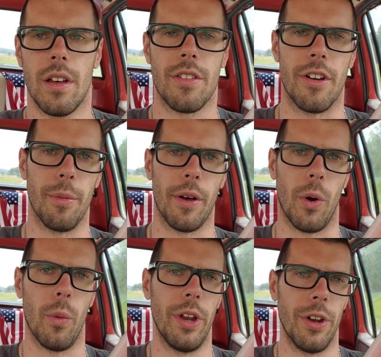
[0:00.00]
Sorry about
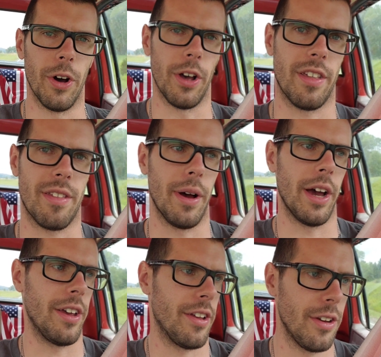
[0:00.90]
the wind noise.
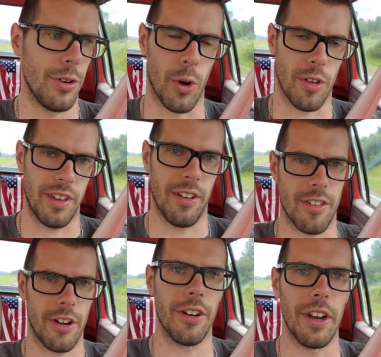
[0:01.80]
My door seals
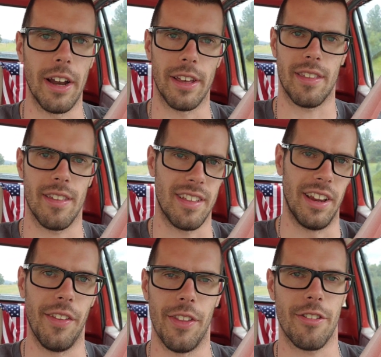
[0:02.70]
are
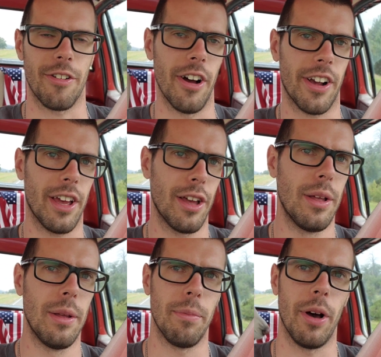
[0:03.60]
non-existent in this truck,
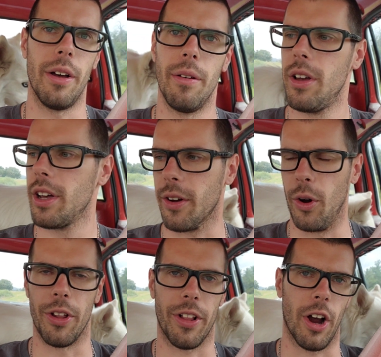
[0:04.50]
but I'm
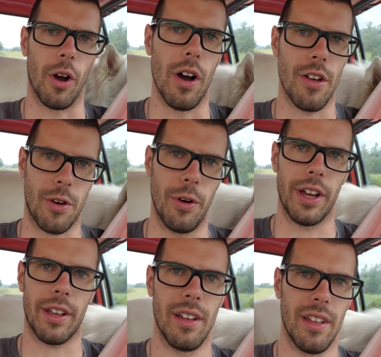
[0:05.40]
going to the car wash quick.
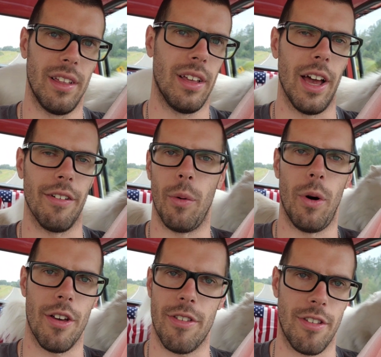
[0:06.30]
I haven't
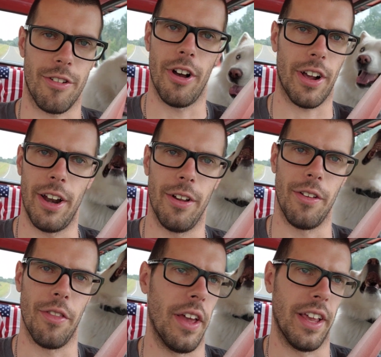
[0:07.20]
washed this truck, I don't
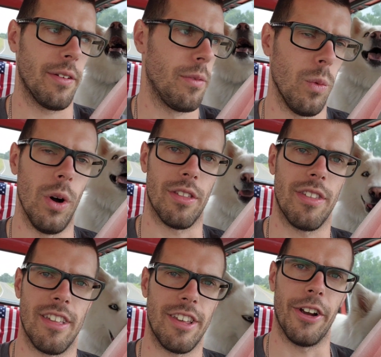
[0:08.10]
even think
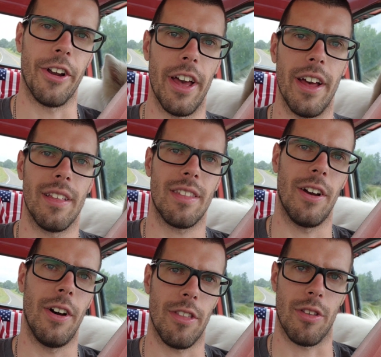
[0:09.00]
once this year yet, so
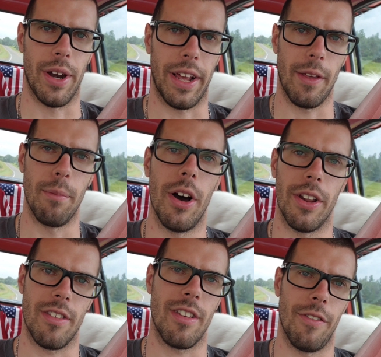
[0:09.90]
I just want to get the mud
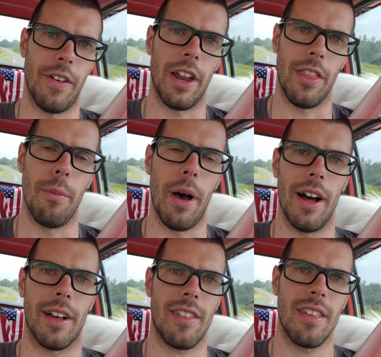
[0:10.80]
and stuff out of the
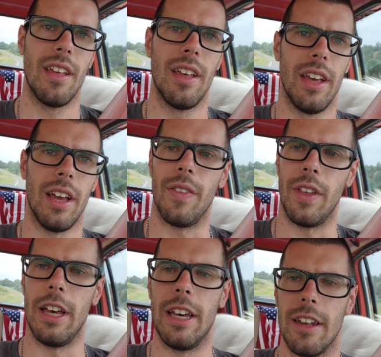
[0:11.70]
box, and
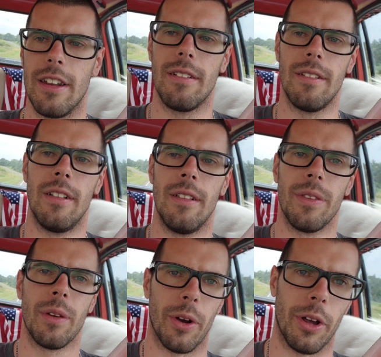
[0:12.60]
then
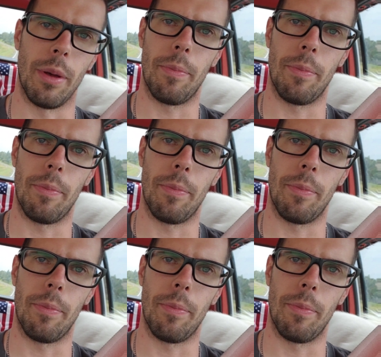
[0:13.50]
we're going to be